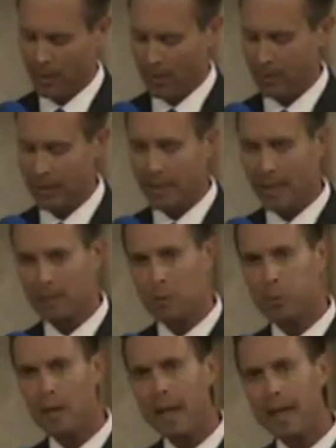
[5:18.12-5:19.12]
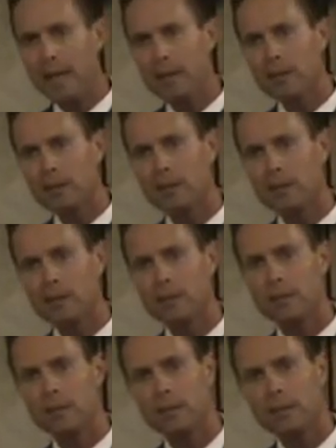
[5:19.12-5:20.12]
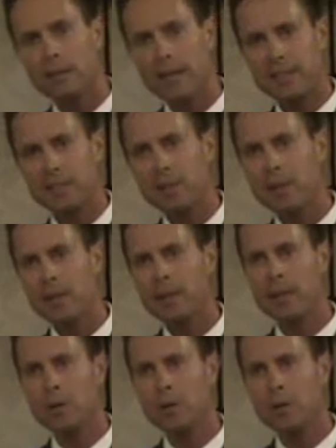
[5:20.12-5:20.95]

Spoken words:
Success in planning, executing,